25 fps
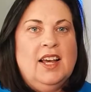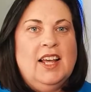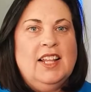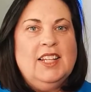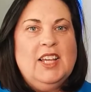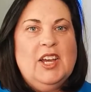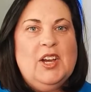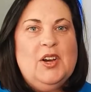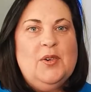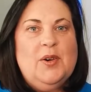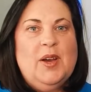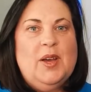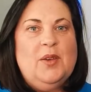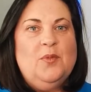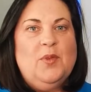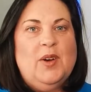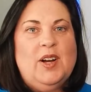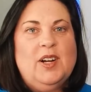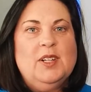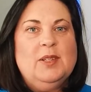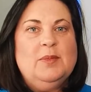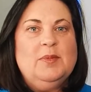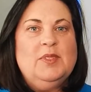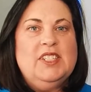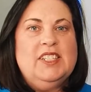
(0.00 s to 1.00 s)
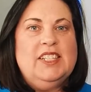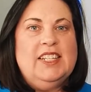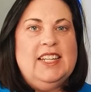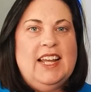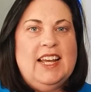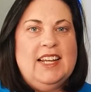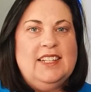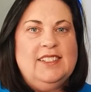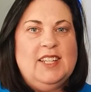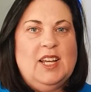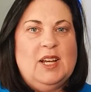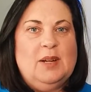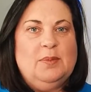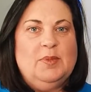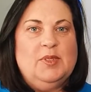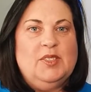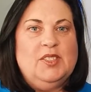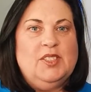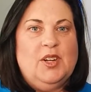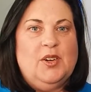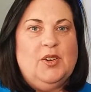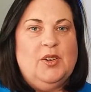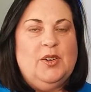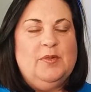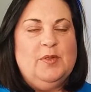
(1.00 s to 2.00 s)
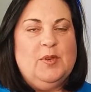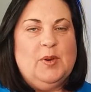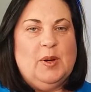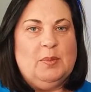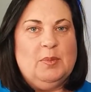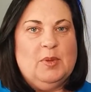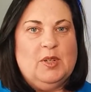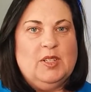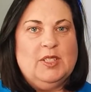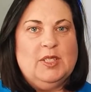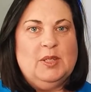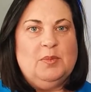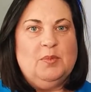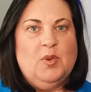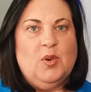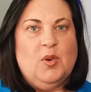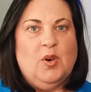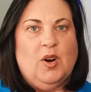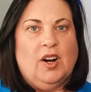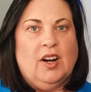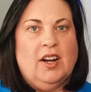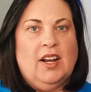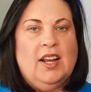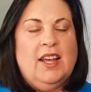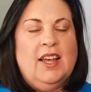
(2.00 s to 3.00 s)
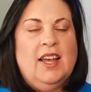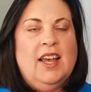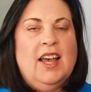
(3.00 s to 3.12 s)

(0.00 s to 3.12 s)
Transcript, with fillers: Hello and welcome to today's episode of QuickBooks and More.